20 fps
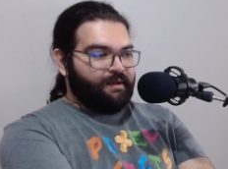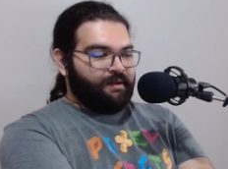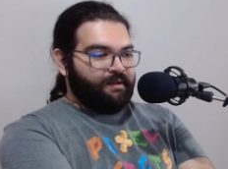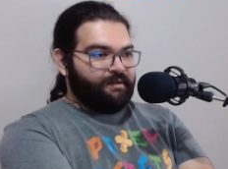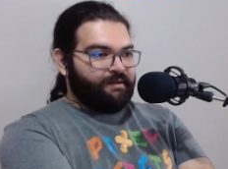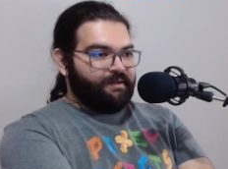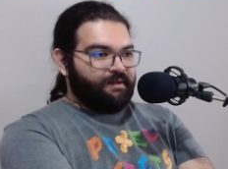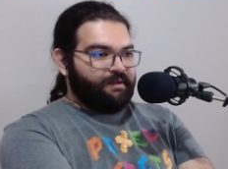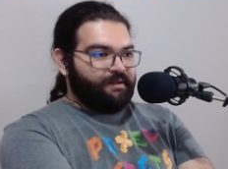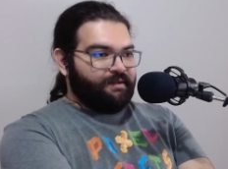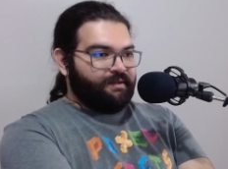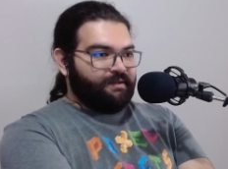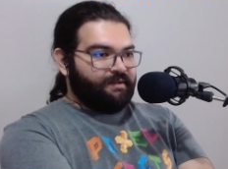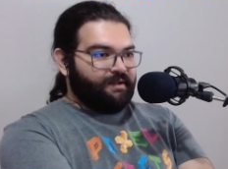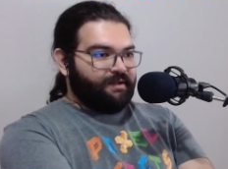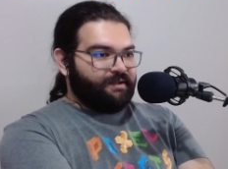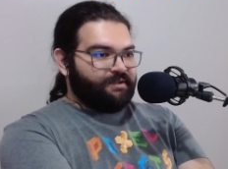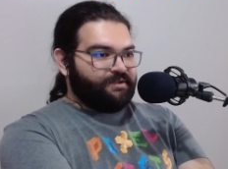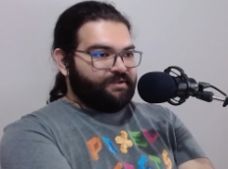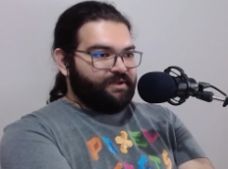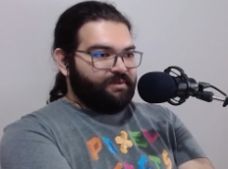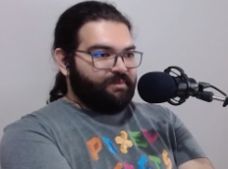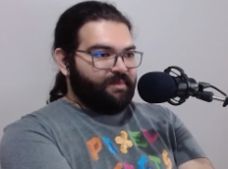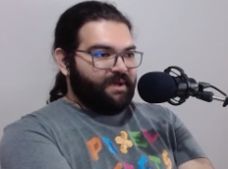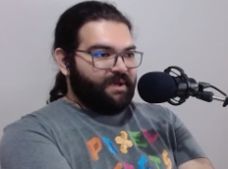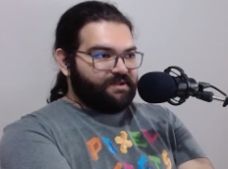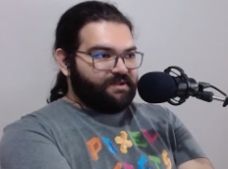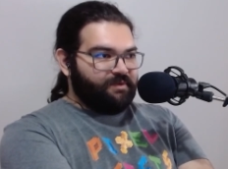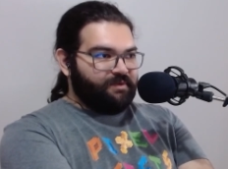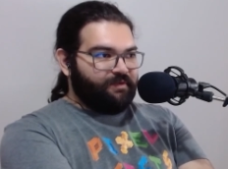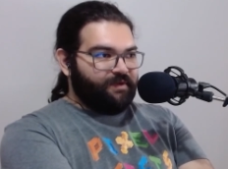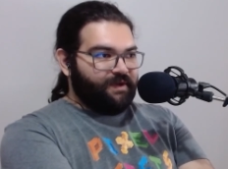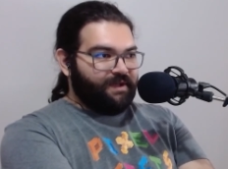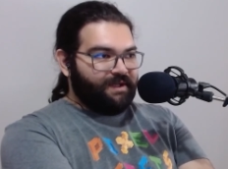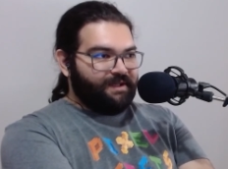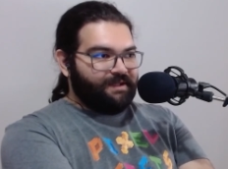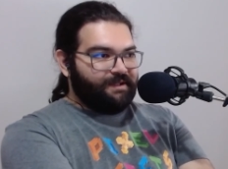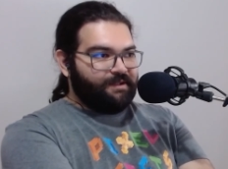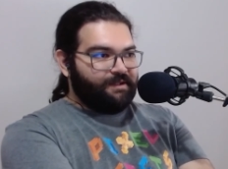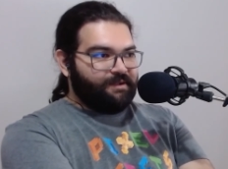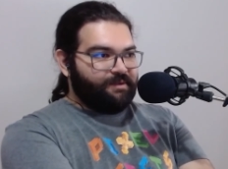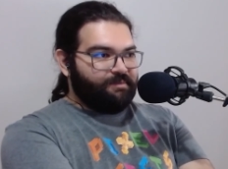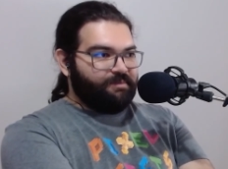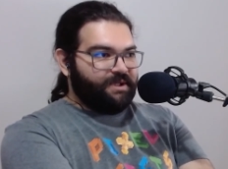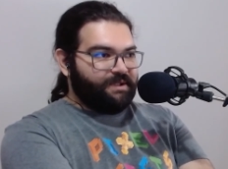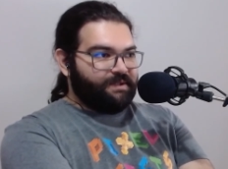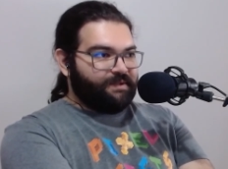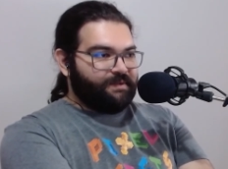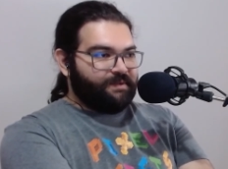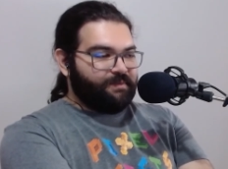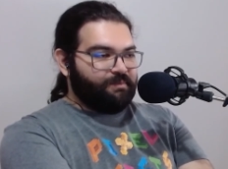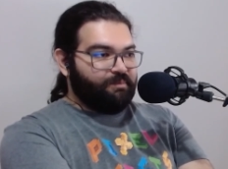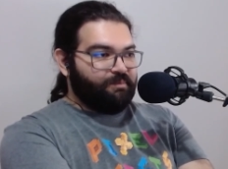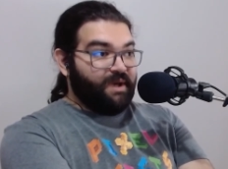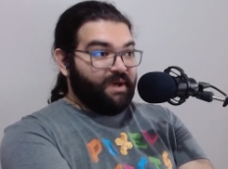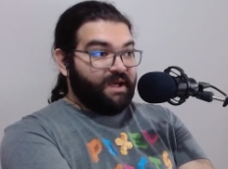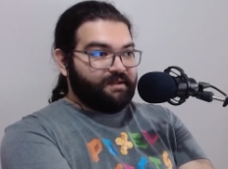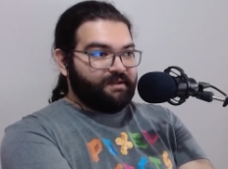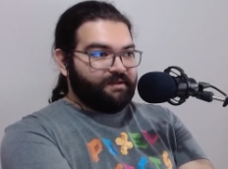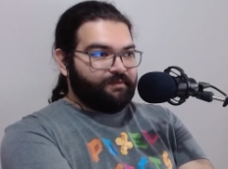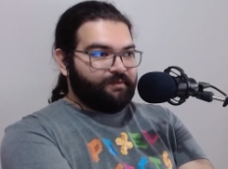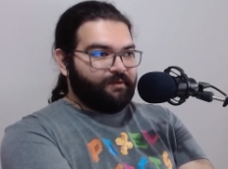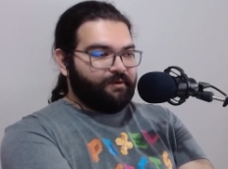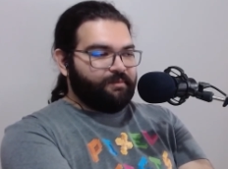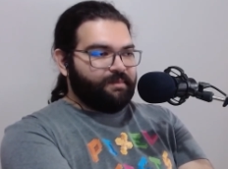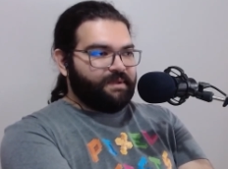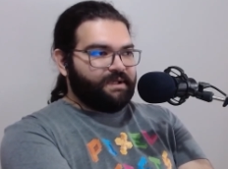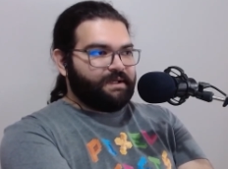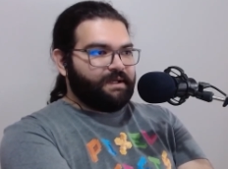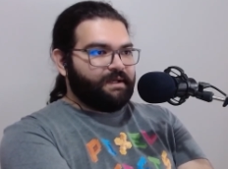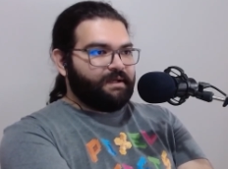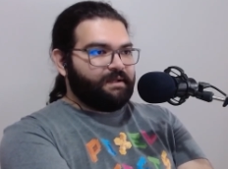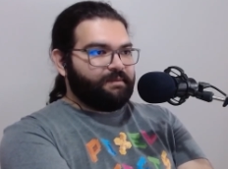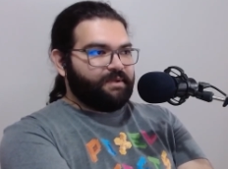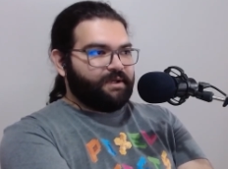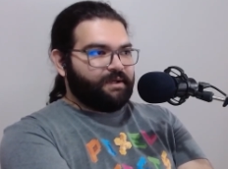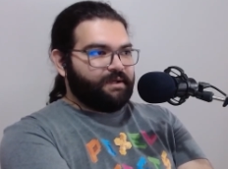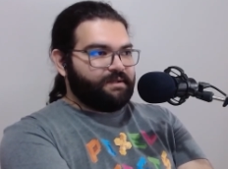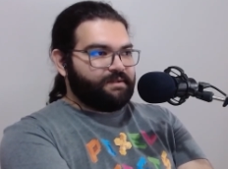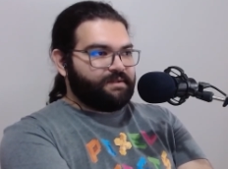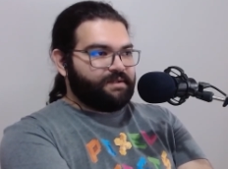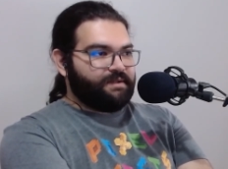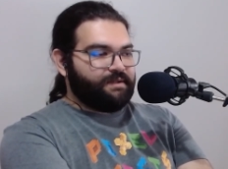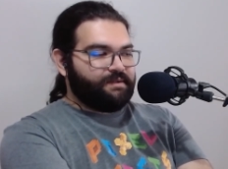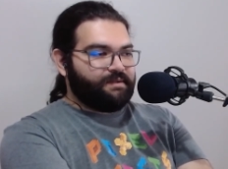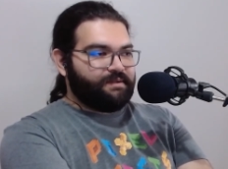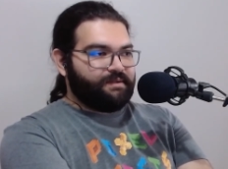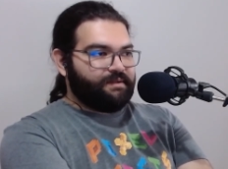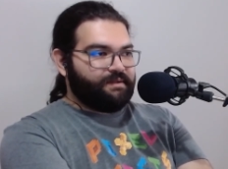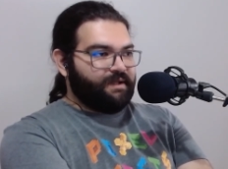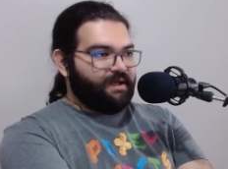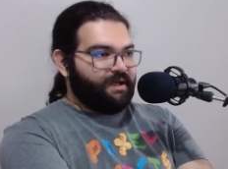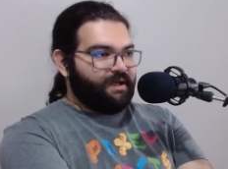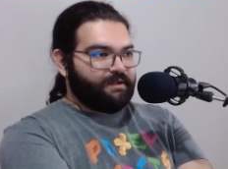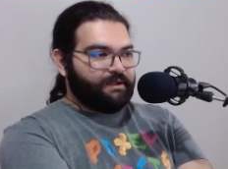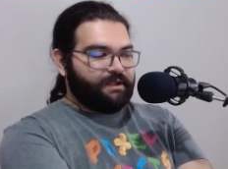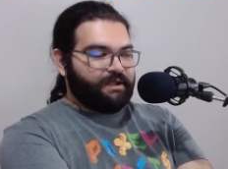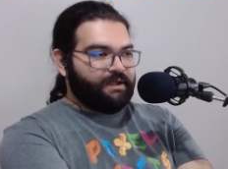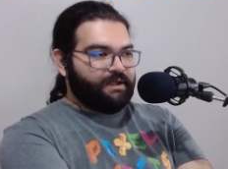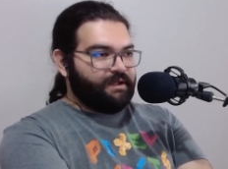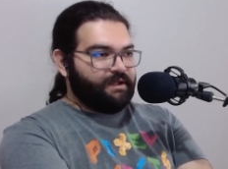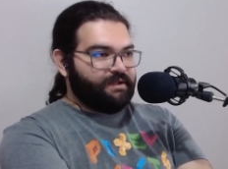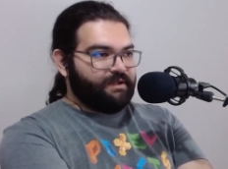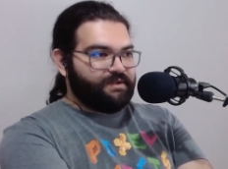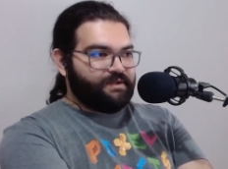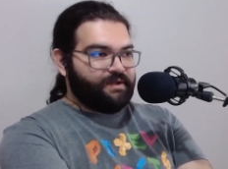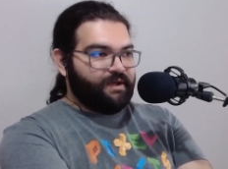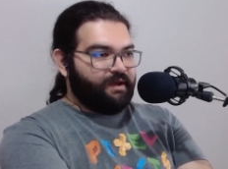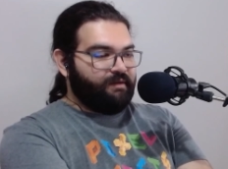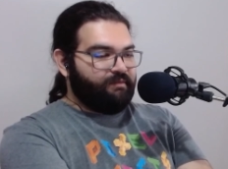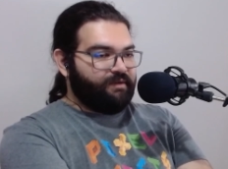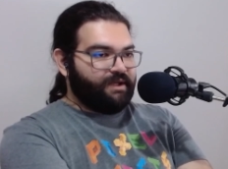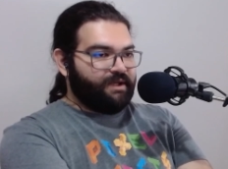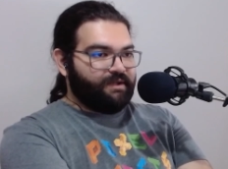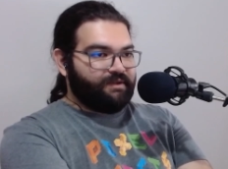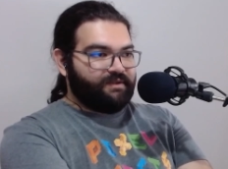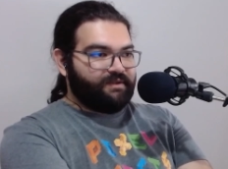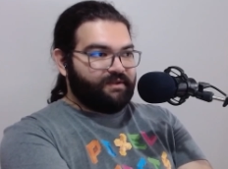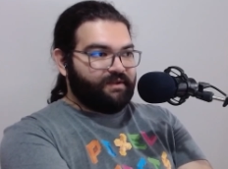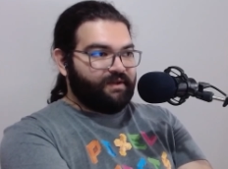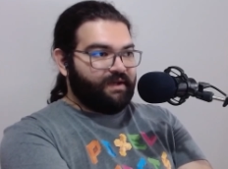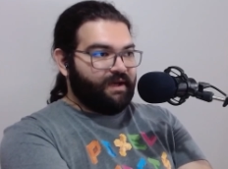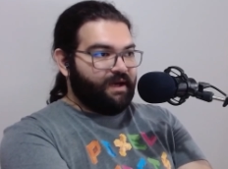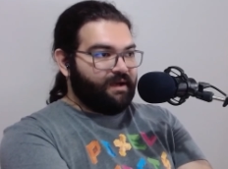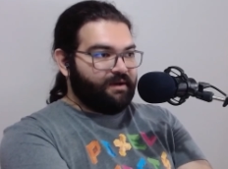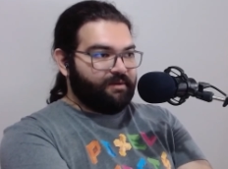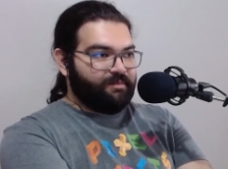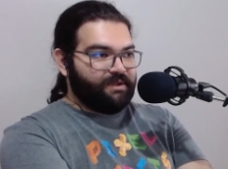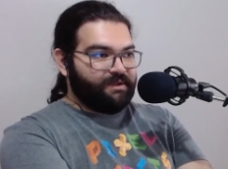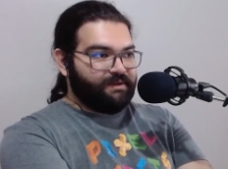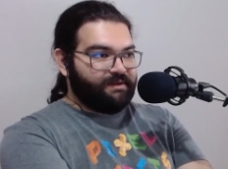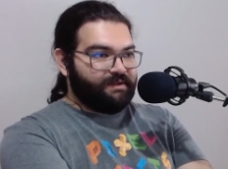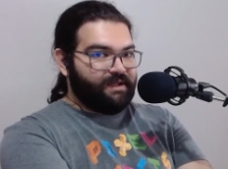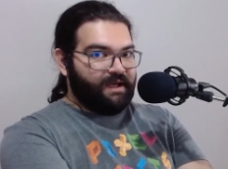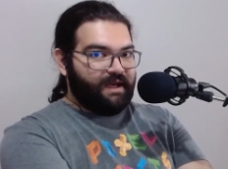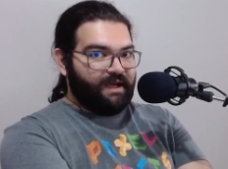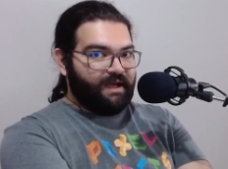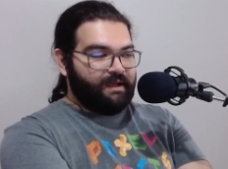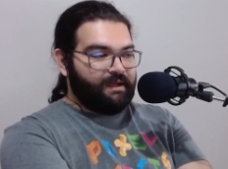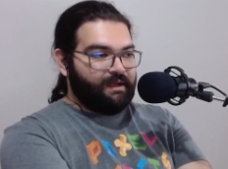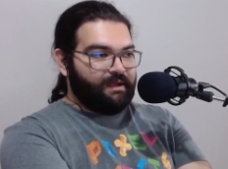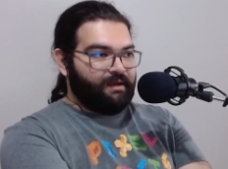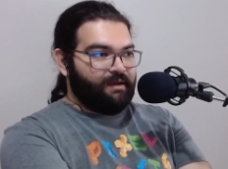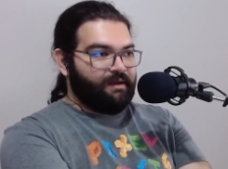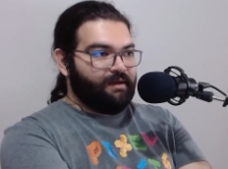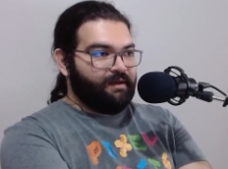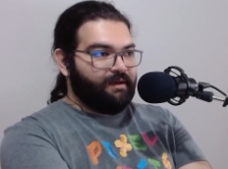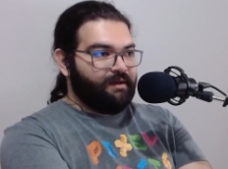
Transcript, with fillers: that actually makes me feel a little bit better for Mikkel because that kid is having a terrible day